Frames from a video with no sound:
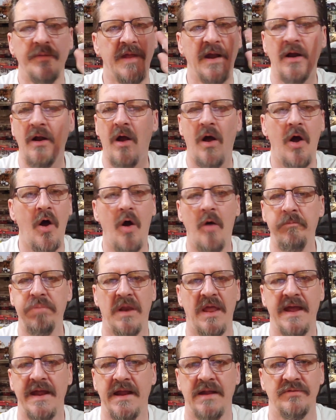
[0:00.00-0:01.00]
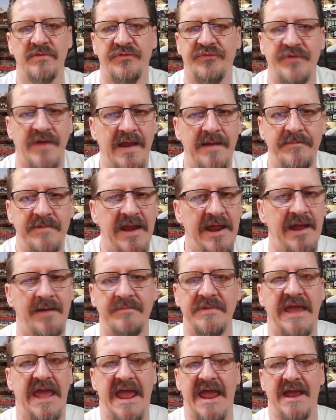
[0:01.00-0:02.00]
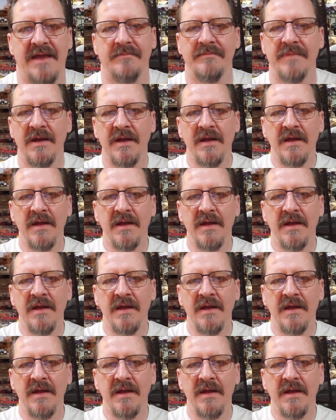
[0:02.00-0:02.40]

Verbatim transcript: they're all playing the same damn game.